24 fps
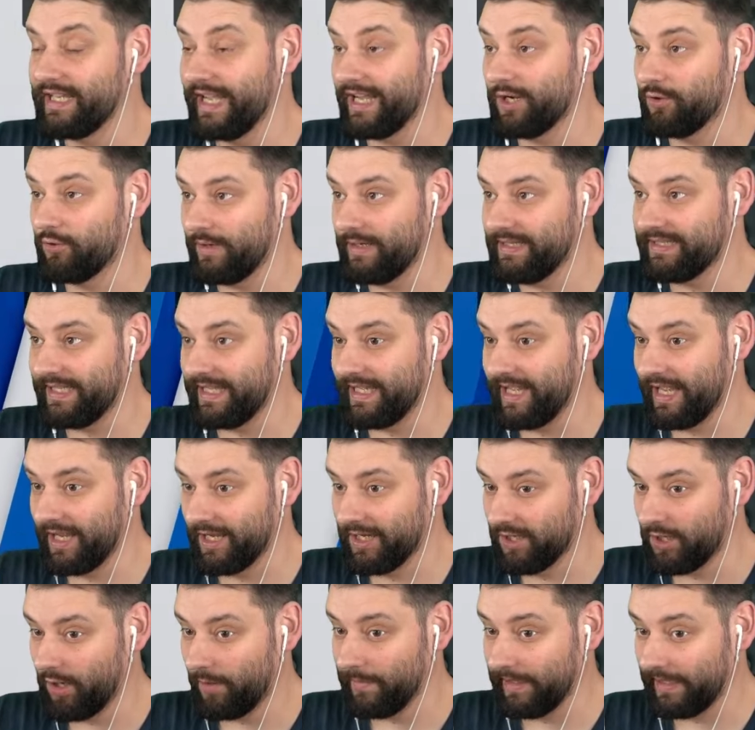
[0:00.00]
to increase the
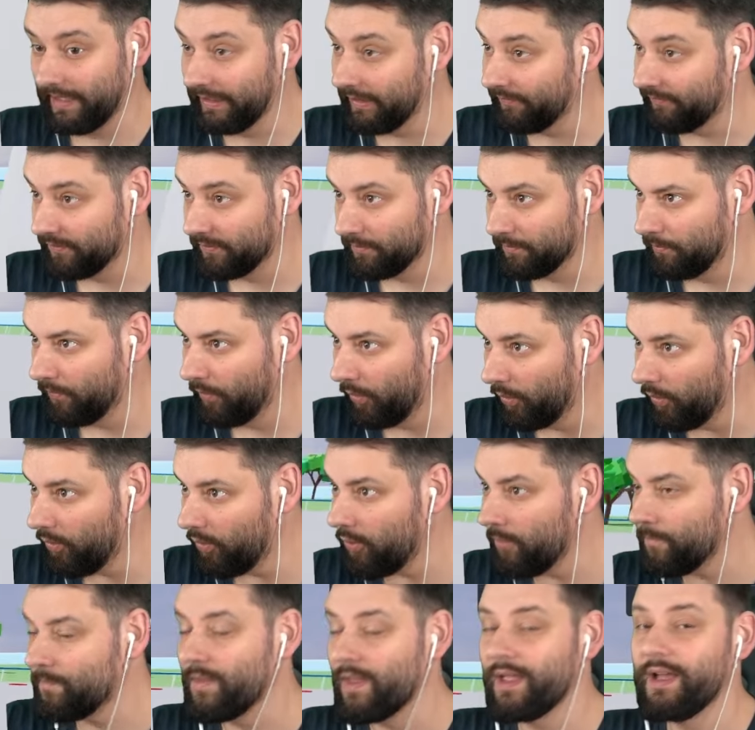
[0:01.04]
income even
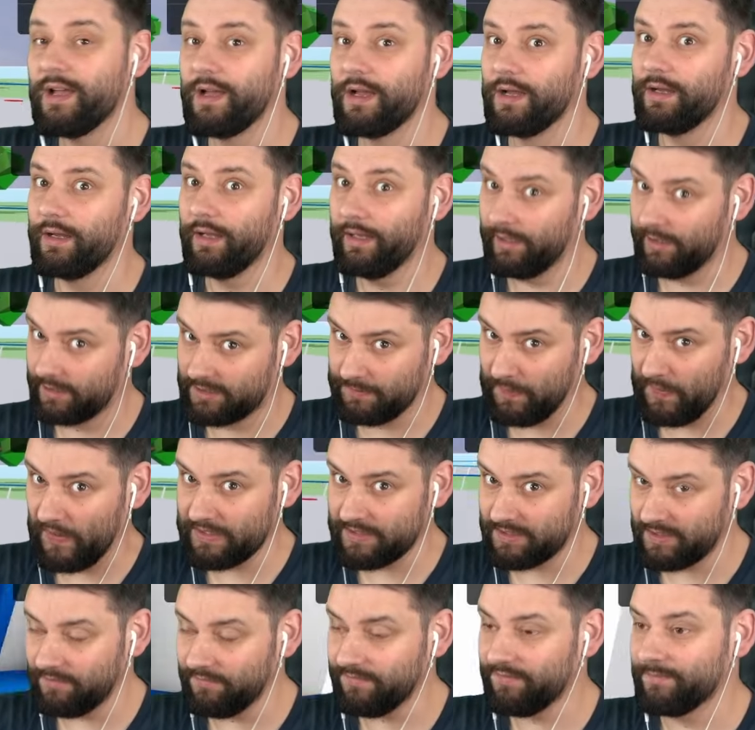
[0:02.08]
more.
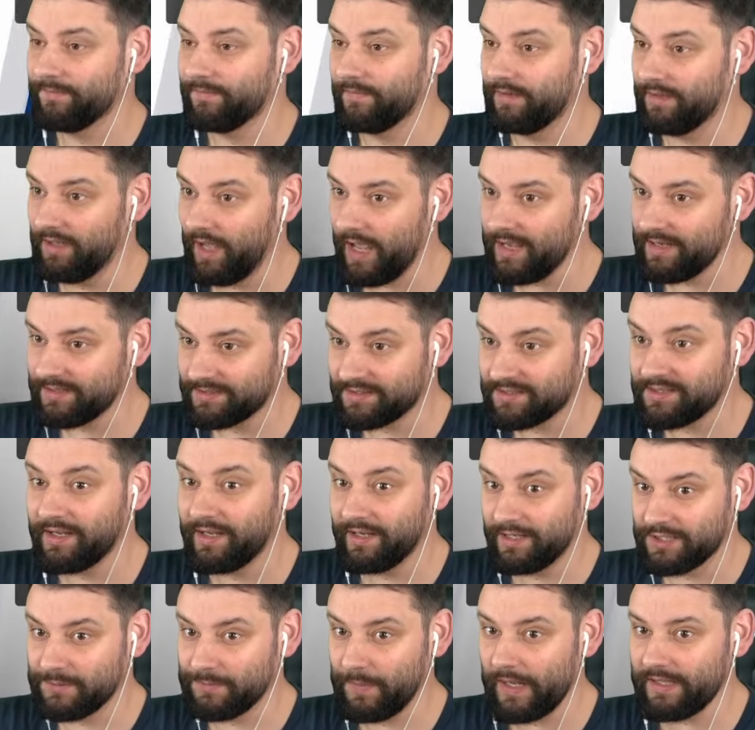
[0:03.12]
Expensive? Yes,
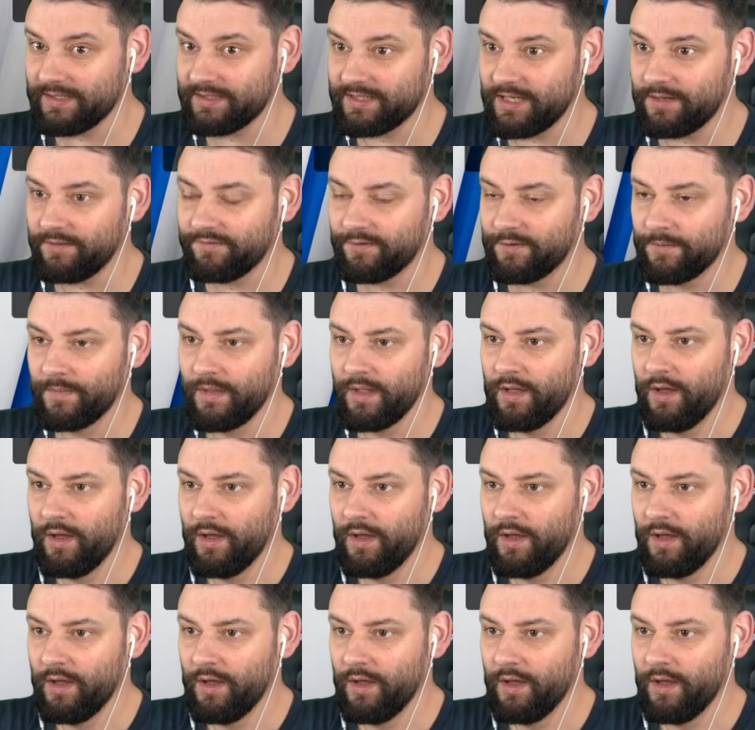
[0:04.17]
expensive.